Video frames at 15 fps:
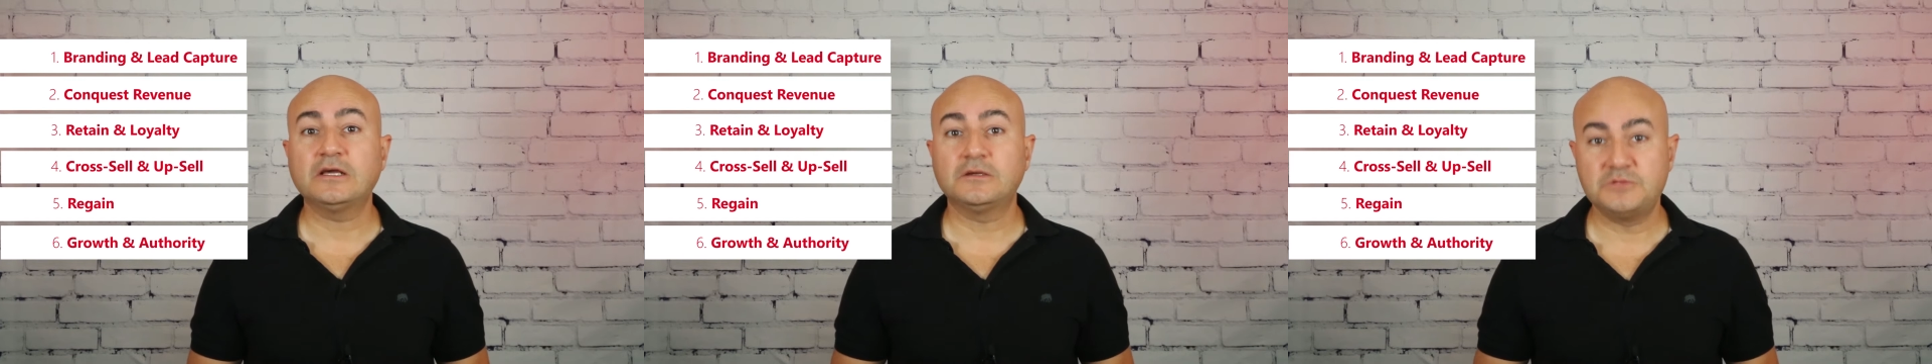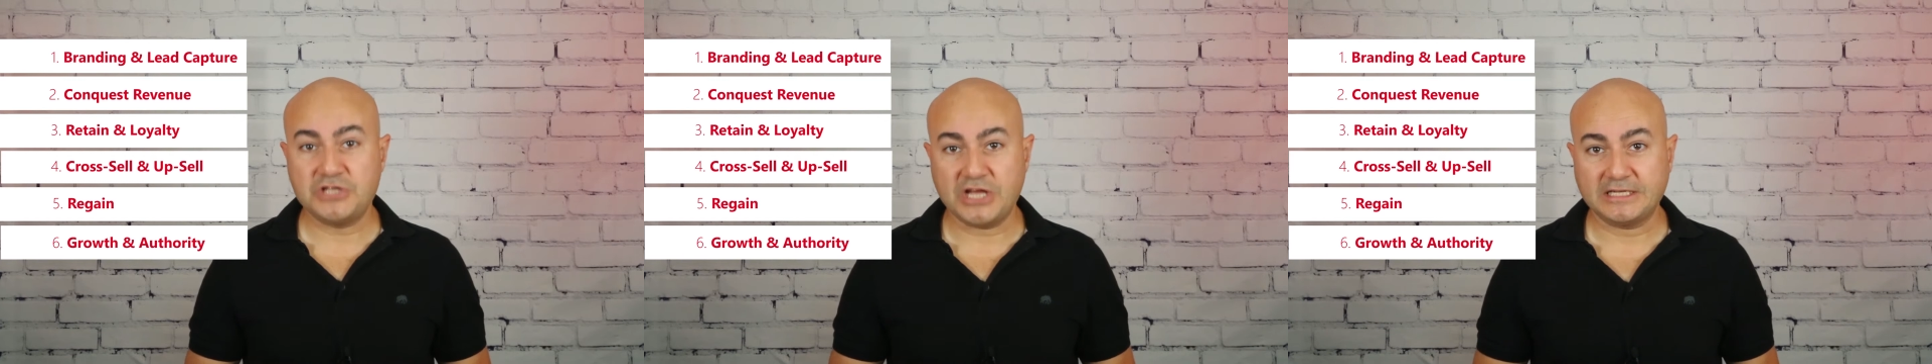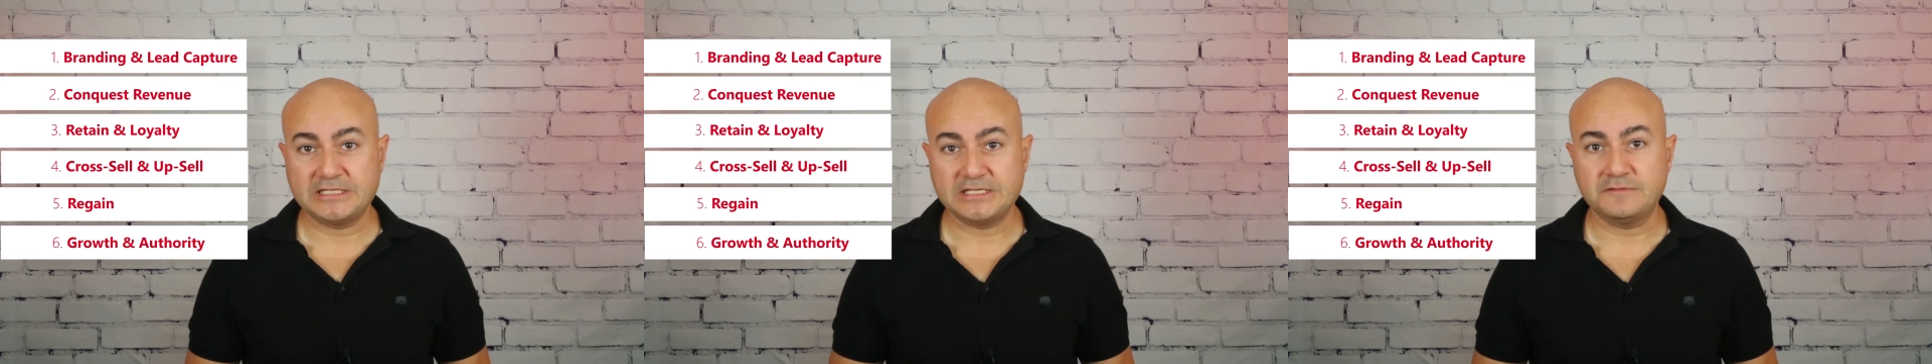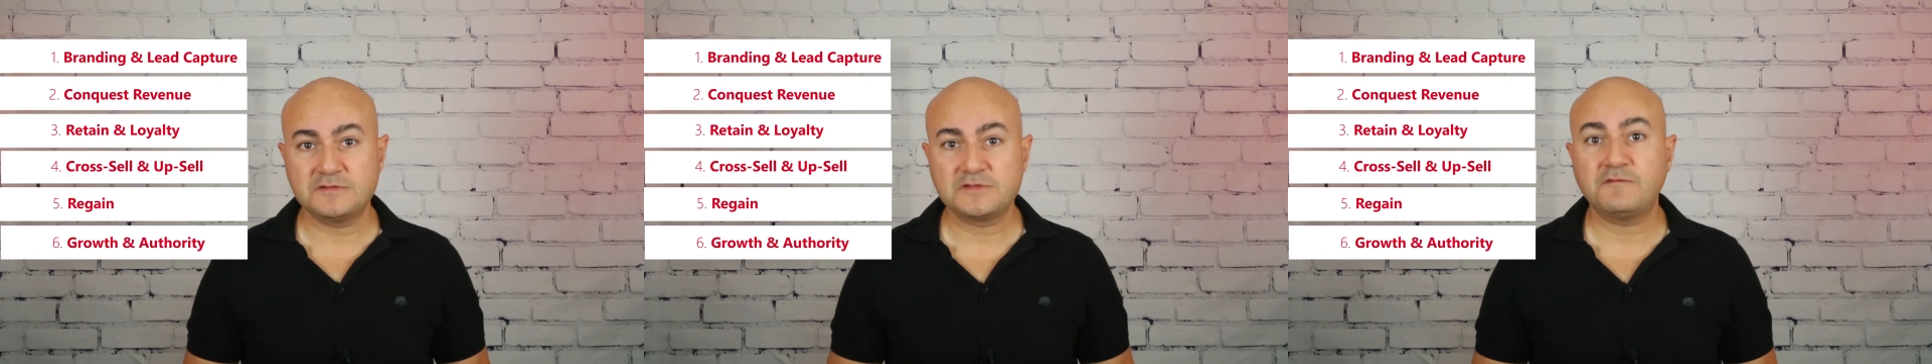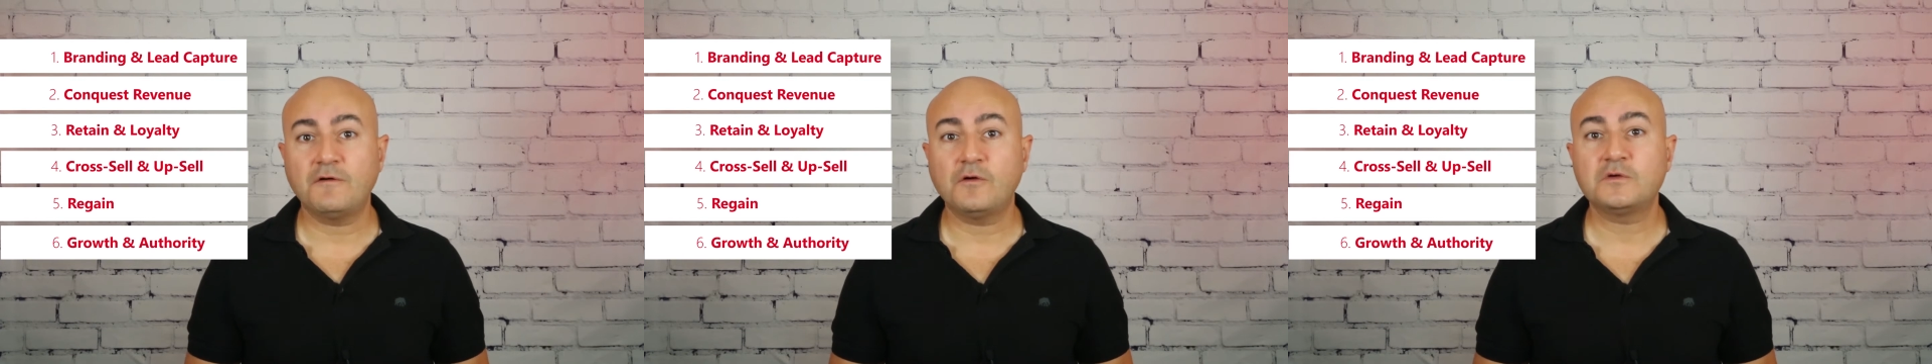
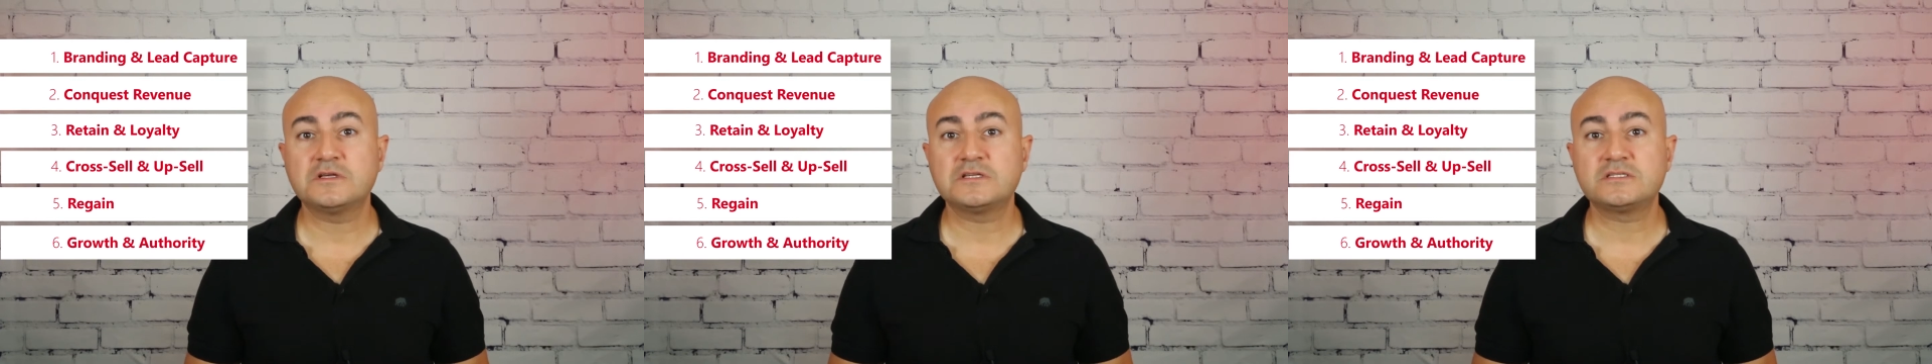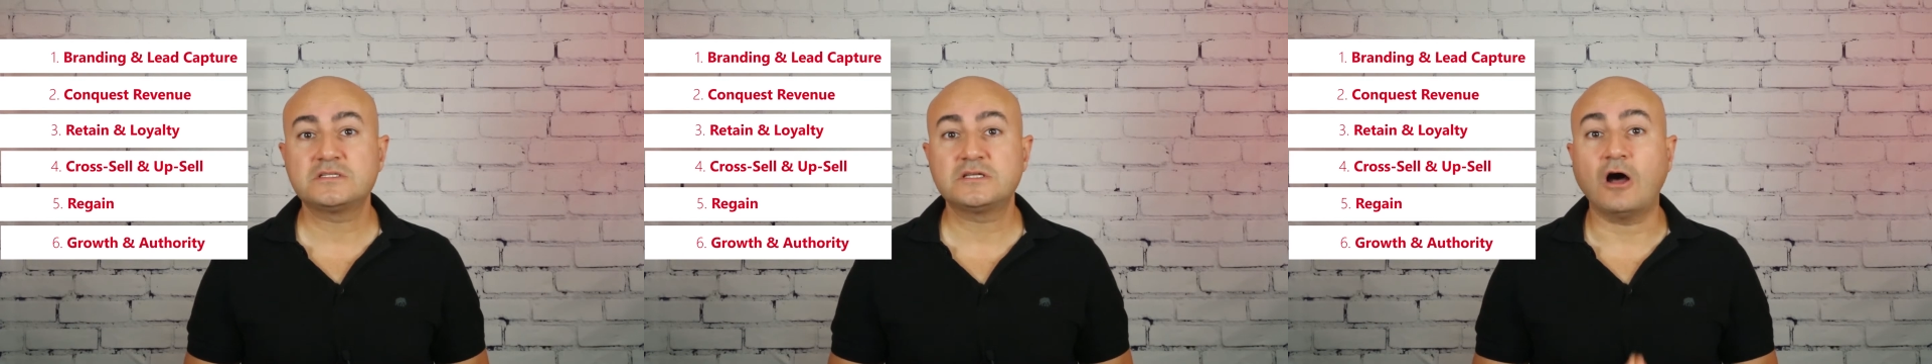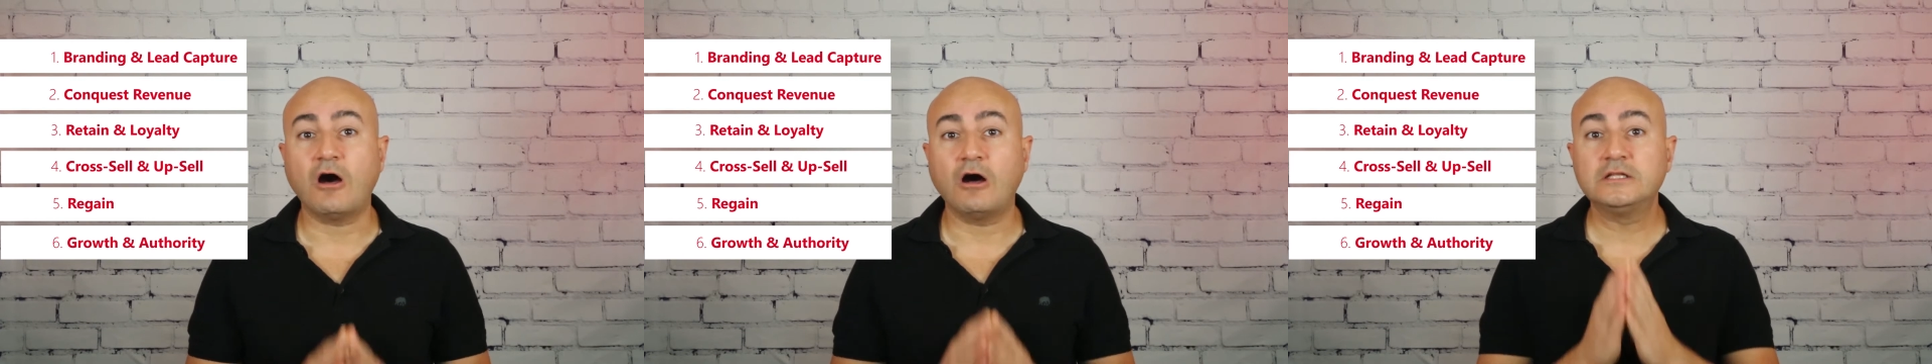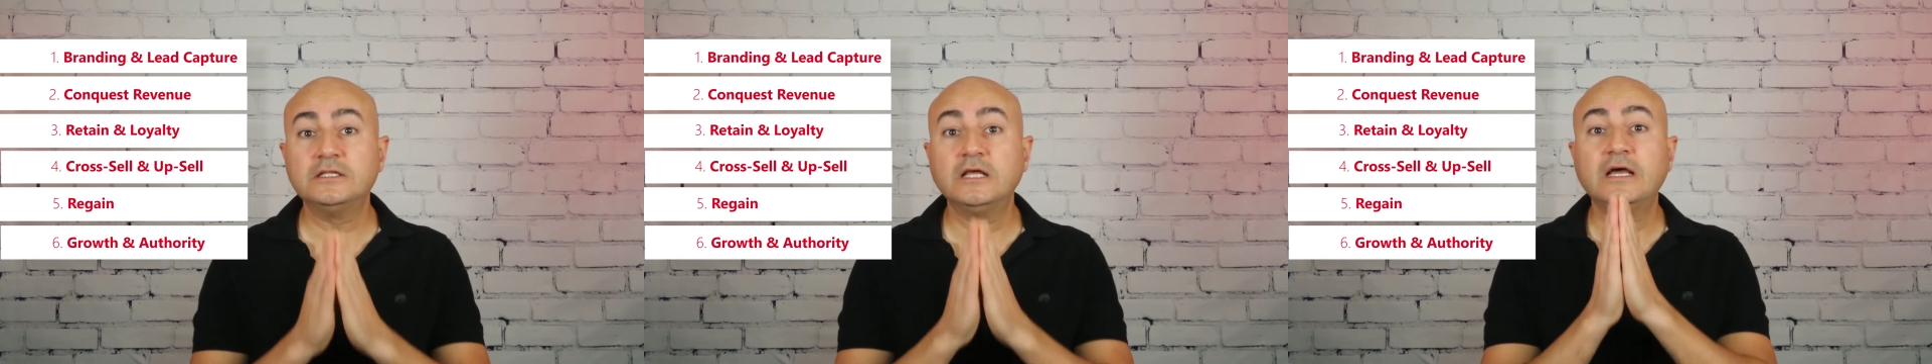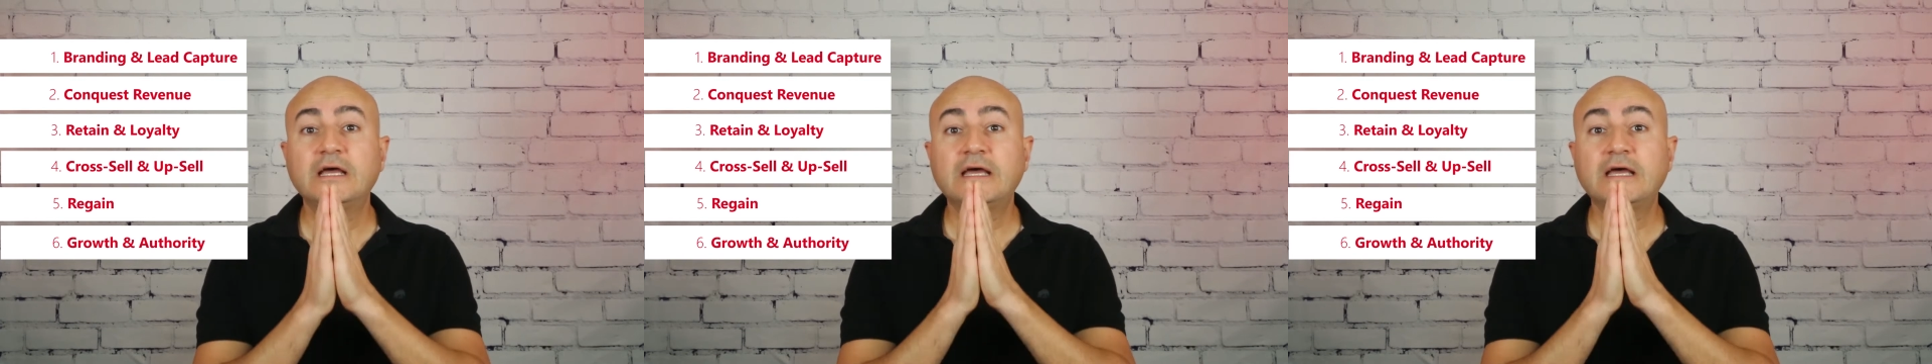objectives focused on